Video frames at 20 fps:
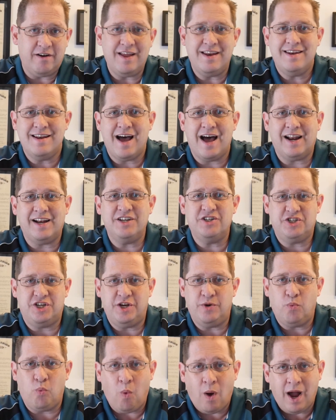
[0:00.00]
and not a
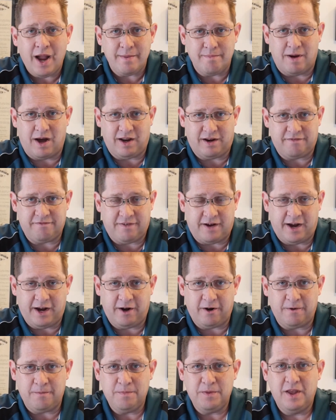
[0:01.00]
GY
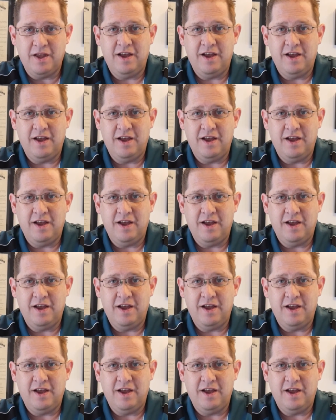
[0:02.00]
modifier.